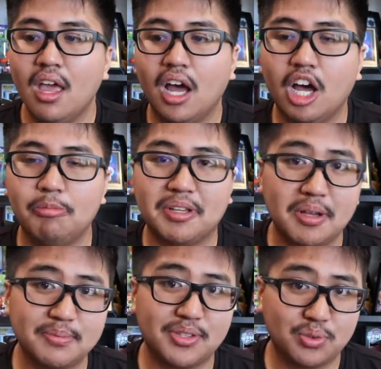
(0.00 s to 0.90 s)
It
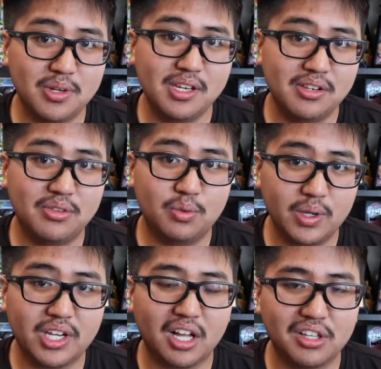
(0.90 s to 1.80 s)
comes in three
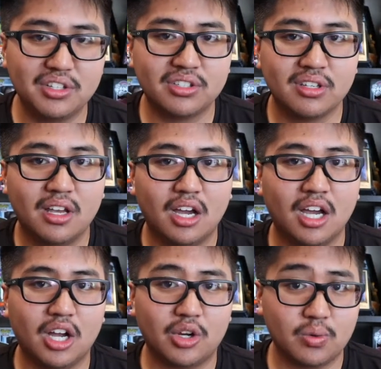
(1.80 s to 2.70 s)
colors,
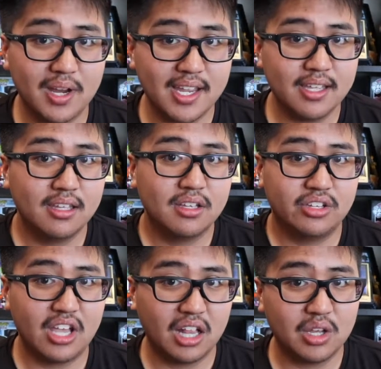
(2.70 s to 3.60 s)
gray,
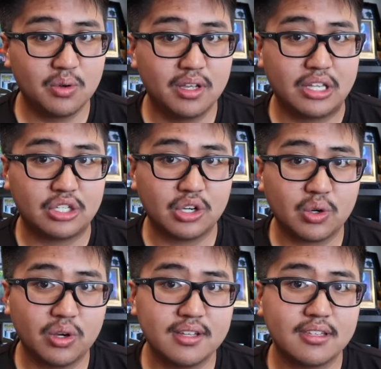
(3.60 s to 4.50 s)
yellow, and
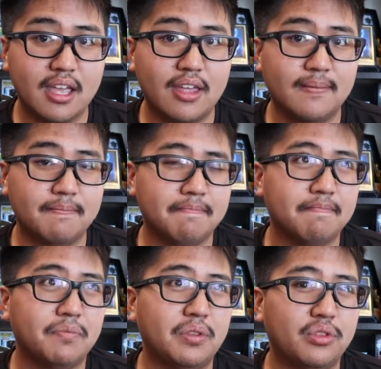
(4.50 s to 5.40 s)
turquoise. And
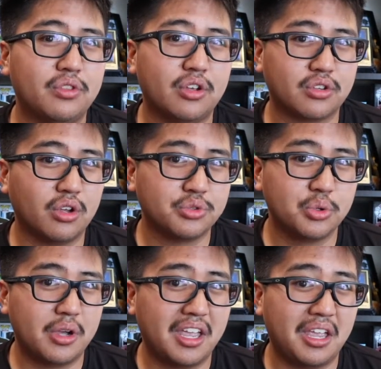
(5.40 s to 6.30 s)
there's
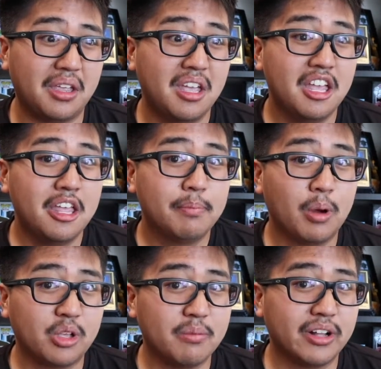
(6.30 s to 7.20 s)
also a
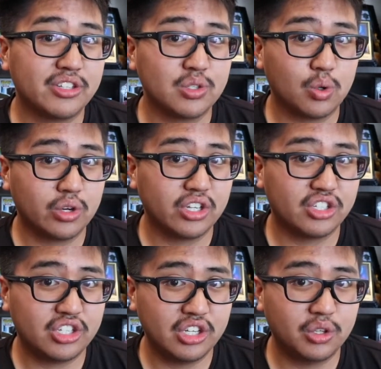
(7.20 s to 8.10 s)
Pokemon Sword and
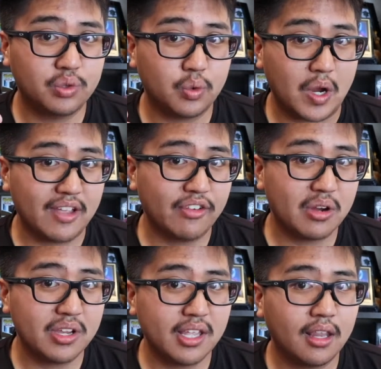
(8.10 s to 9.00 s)
Shield gray
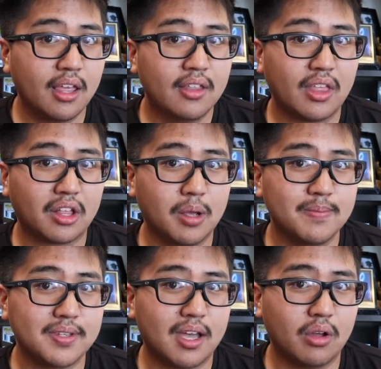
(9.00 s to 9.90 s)
variant that
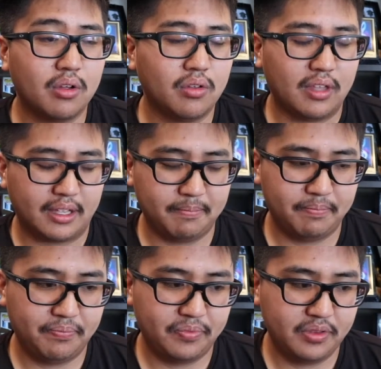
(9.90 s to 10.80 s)
comes out like
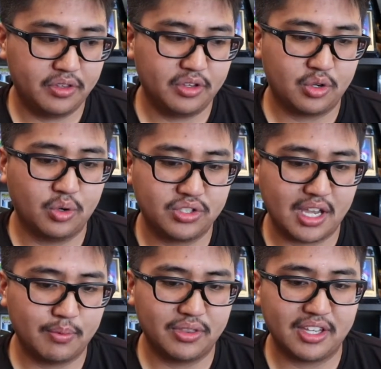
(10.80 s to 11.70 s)
to
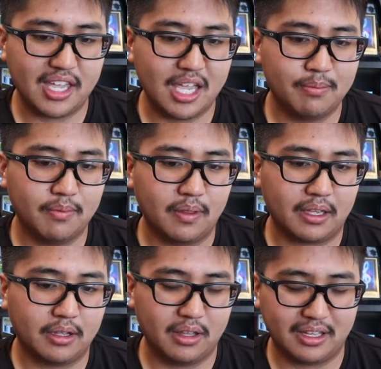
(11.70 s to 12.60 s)
coincide with the game.
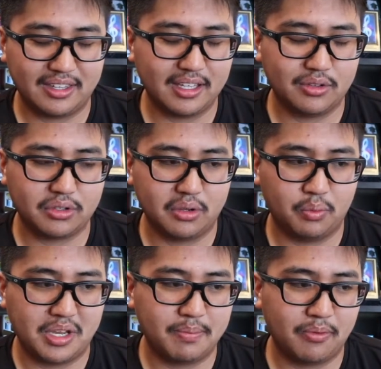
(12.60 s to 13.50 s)
Like I think it's a week